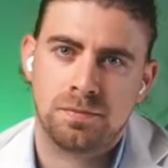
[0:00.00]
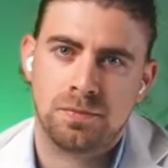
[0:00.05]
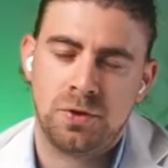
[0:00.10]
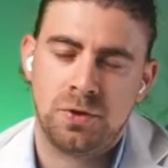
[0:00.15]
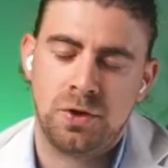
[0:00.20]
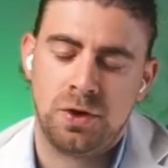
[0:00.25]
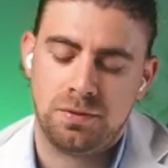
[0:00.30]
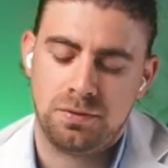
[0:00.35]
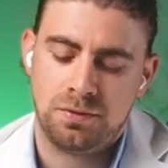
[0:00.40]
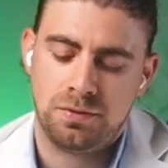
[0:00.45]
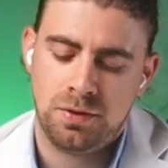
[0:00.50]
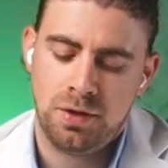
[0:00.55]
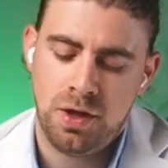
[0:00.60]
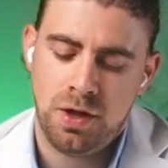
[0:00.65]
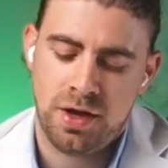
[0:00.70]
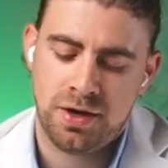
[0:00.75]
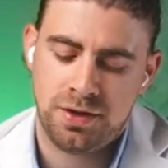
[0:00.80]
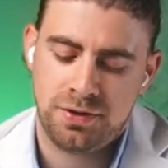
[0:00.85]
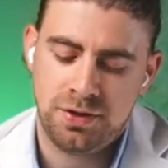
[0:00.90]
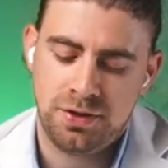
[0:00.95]
Yeah.
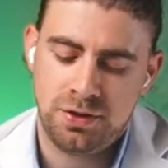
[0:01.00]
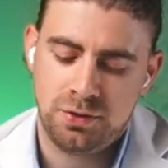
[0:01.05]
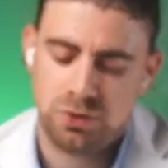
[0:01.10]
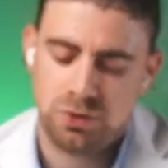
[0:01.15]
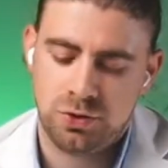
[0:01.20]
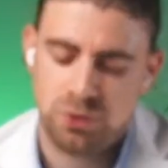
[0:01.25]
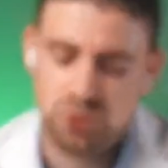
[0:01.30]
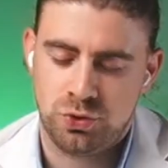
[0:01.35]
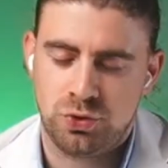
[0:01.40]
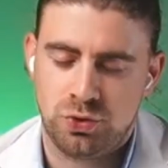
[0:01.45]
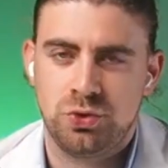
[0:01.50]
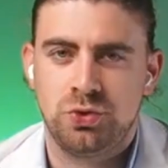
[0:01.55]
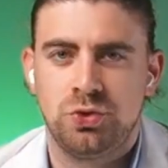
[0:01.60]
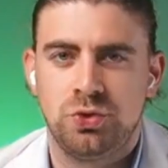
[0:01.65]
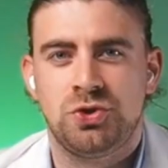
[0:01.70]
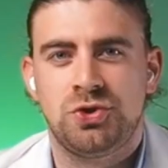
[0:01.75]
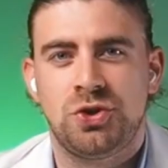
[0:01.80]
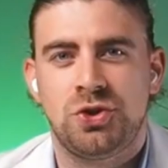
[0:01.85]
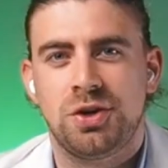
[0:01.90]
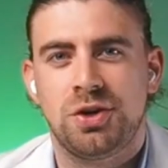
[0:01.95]
And I think what
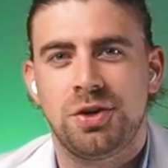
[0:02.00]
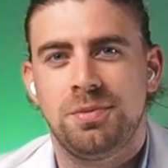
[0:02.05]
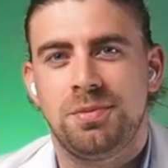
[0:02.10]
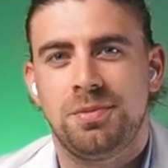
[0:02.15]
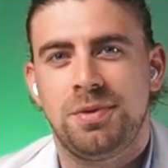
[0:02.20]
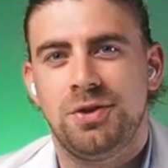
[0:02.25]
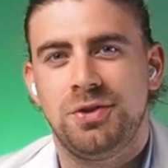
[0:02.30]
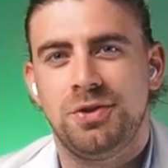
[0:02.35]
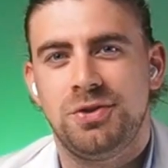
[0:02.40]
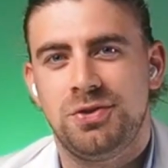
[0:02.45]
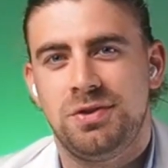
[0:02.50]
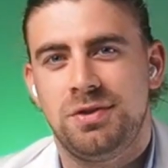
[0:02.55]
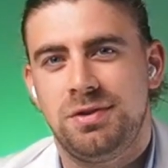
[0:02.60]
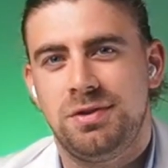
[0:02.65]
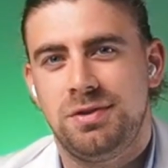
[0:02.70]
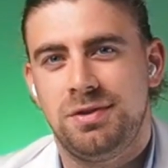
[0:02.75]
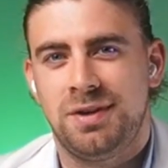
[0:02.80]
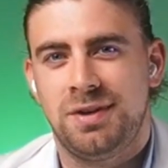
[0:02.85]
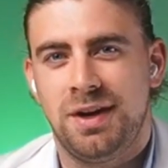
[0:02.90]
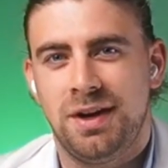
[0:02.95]
you're talking about
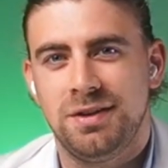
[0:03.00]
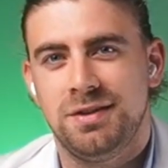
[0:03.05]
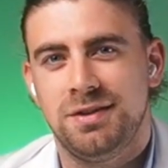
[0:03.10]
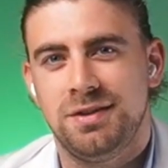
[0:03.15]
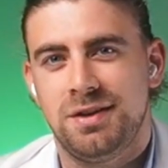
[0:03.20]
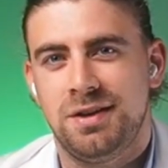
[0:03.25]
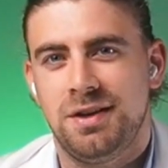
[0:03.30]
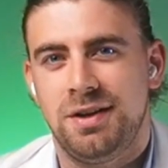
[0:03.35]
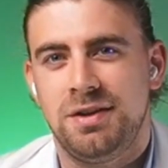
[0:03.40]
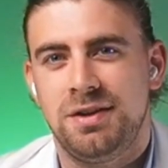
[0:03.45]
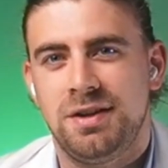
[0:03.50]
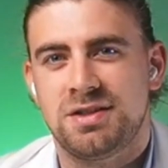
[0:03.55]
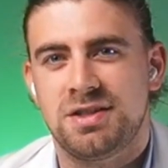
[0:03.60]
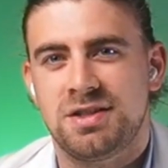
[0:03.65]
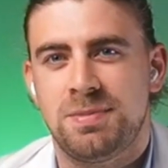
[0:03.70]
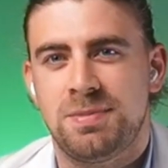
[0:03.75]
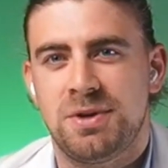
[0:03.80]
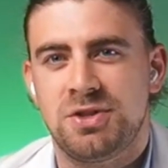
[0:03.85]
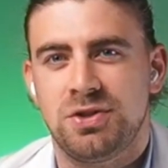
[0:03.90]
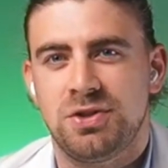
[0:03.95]
talent, and I think that's
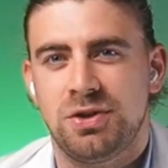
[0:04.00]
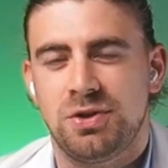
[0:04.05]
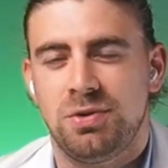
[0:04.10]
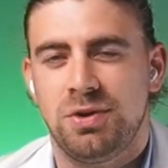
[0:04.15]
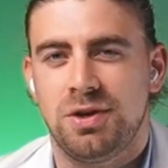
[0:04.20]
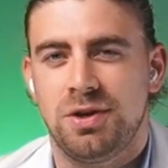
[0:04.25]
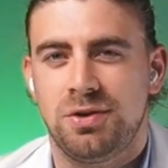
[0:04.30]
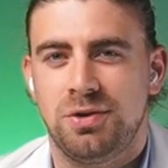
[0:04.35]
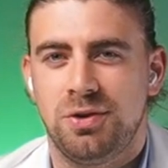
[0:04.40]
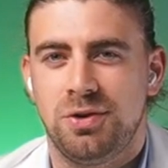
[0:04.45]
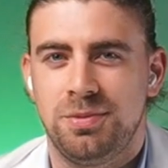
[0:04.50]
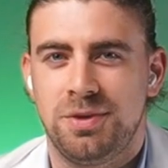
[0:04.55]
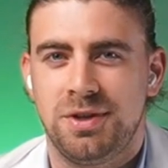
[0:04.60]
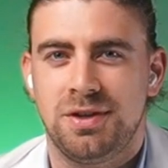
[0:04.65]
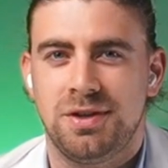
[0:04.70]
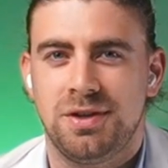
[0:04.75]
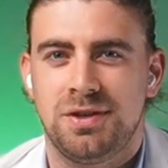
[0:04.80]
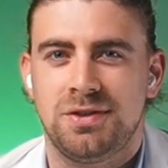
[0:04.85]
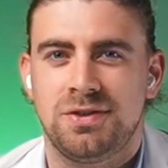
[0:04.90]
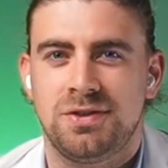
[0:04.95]
especially critical
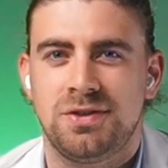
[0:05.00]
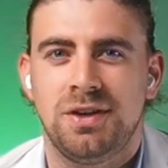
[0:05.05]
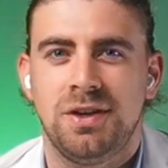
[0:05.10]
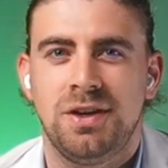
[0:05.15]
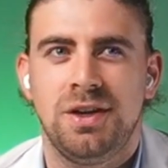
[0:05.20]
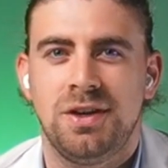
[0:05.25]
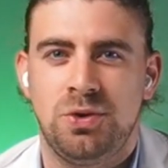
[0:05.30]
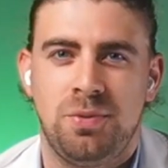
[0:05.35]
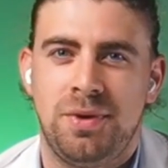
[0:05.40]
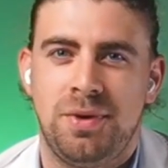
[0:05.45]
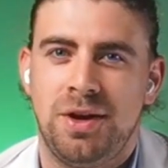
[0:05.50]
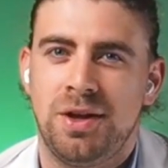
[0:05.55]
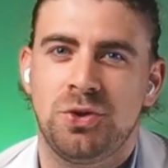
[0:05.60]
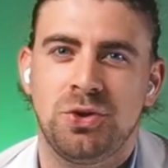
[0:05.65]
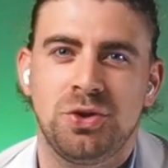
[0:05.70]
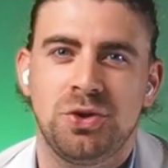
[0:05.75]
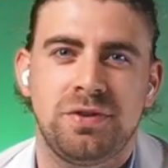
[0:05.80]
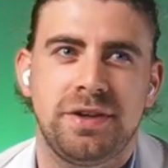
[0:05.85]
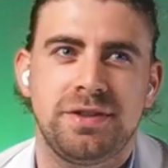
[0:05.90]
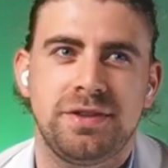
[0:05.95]
because a
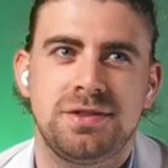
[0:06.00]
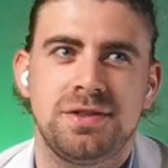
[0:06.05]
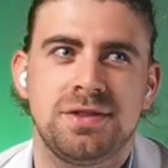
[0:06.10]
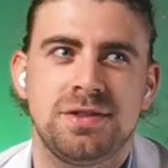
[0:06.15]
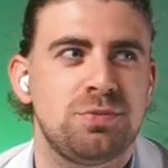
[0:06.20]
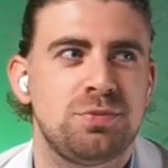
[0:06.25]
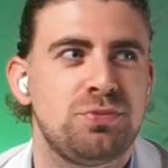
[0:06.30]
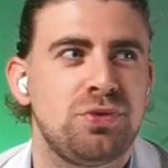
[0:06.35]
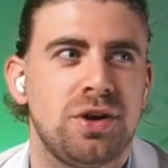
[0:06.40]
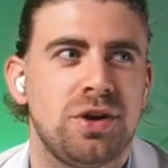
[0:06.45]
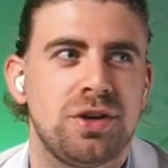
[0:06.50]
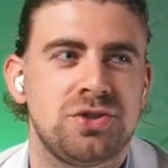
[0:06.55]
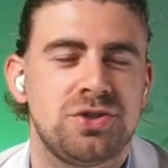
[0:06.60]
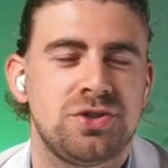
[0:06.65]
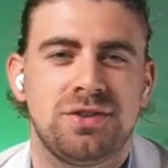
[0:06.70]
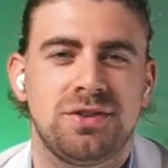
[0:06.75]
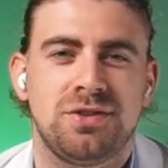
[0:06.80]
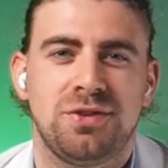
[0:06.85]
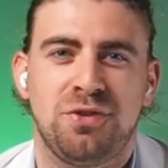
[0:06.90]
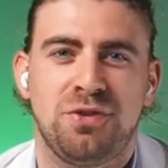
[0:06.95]
medical device is a
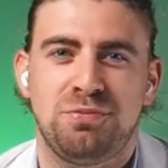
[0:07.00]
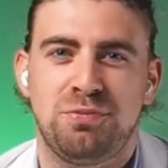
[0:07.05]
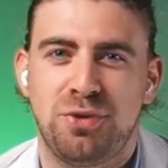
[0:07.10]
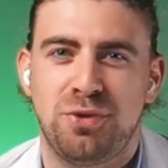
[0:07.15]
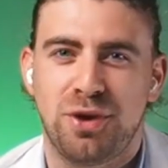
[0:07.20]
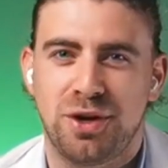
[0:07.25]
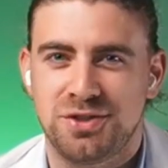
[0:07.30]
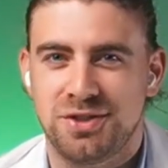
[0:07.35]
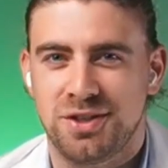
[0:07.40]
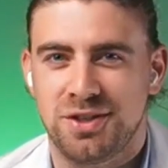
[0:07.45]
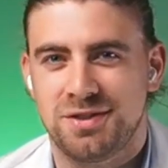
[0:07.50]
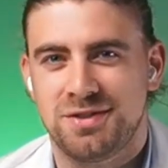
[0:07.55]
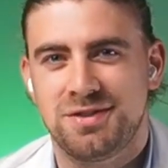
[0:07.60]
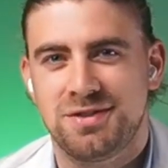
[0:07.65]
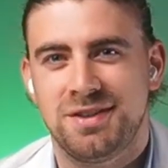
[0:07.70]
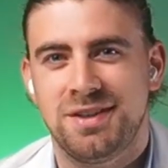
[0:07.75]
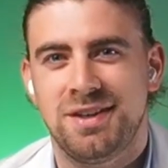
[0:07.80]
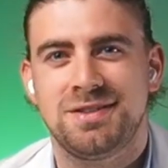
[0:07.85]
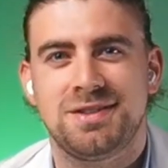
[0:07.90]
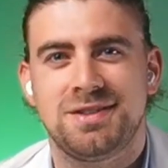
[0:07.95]
project of projects.
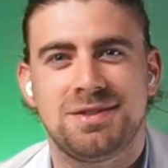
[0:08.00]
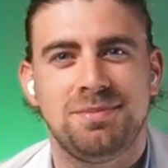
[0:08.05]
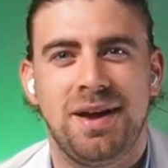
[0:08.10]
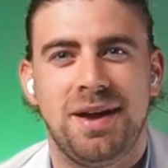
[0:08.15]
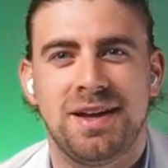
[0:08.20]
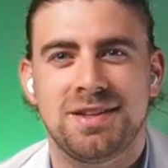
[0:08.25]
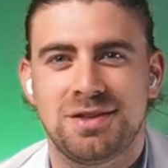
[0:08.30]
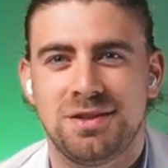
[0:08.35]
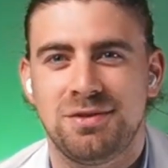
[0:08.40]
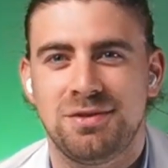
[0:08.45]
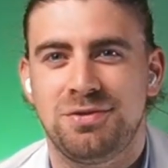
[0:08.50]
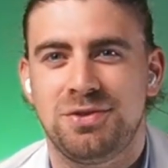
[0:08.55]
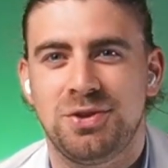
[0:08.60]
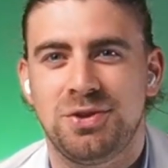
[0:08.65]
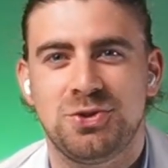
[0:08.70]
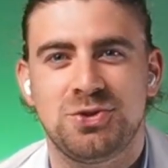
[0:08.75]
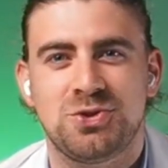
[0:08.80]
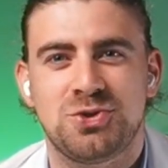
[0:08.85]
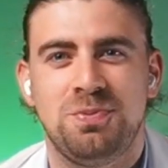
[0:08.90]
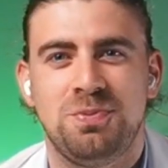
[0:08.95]
It's massive.
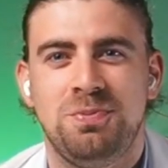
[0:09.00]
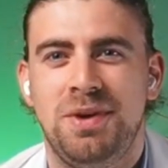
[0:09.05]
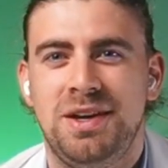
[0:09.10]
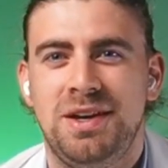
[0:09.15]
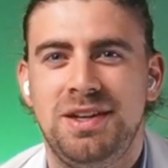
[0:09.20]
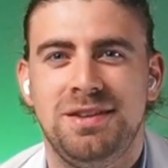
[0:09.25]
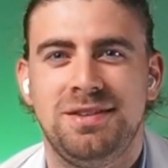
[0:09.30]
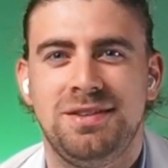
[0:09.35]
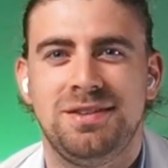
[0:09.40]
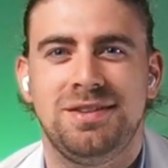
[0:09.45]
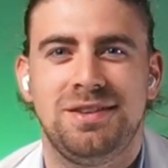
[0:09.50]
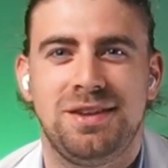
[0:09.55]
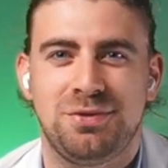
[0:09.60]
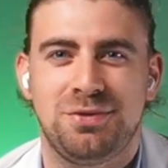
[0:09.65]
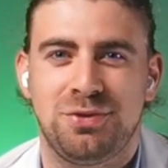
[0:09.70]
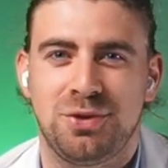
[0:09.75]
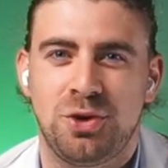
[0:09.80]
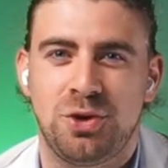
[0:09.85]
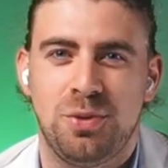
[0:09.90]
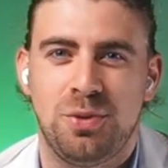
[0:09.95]
There's many
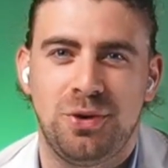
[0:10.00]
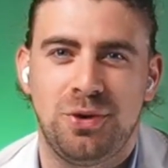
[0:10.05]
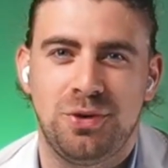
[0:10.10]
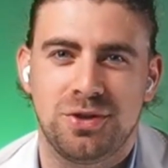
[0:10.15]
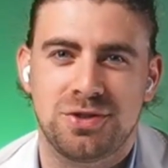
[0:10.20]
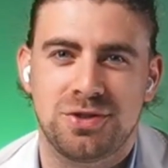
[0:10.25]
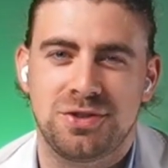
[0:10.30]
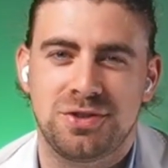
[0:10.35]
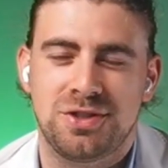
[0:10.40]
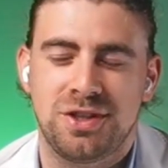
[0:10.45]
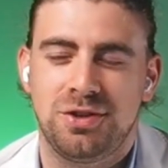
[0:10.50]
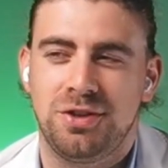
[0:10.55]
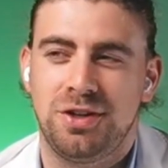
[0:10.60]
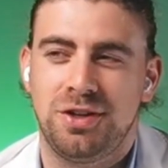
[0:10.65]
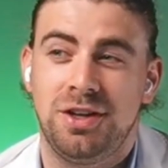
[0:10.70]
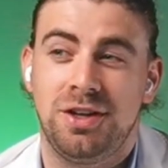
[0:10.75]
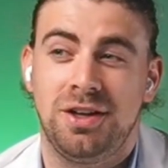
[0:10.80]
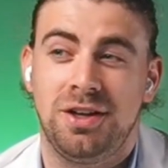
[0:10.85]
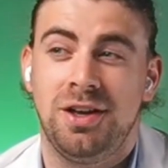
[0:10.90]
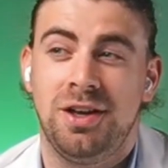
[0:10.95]
different components
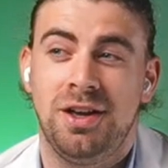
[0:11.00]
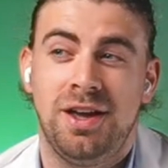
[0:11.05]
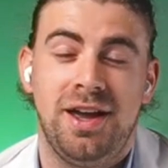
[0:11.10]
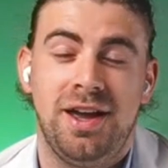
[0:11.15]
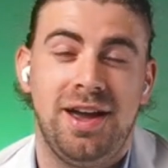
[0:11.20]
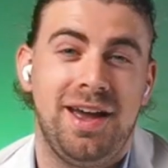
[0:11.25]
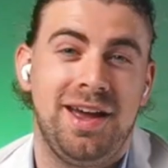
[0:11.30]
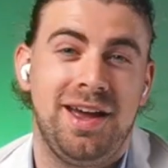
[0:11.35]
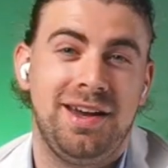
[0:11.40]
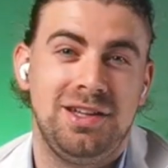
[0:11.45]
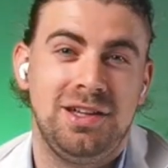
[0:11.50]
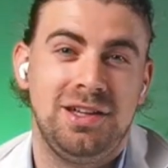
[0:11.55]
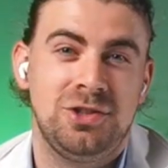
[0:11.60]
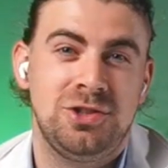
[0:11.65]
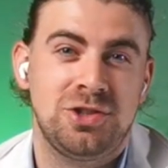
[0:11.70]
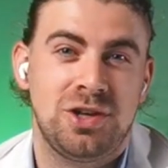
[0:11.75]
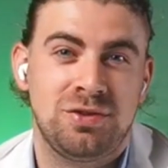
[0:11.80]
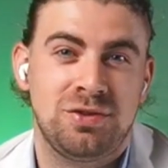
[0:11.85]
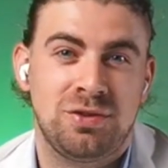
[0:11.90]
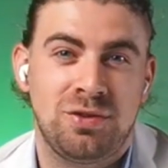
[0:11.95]
articulating, and
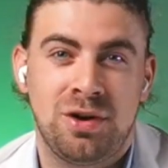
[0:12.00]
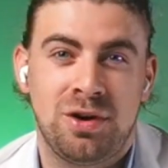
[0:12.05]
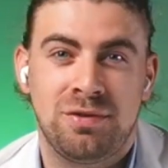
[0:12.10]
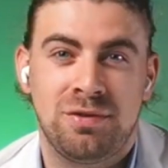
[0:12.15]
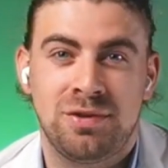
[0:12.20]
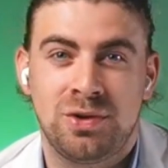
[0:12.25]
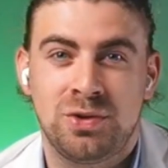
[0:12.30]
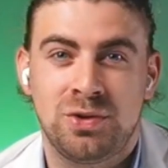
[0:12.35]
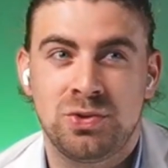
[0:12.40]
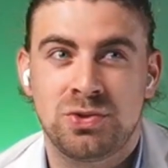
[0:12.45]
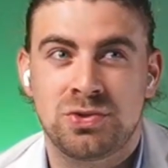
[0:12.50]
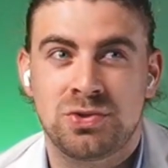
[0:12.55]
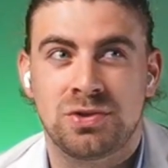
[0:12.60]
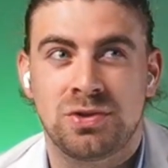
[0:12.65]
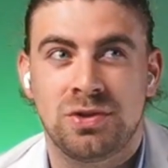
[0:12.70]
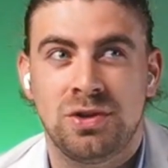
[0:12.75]
each and every one of those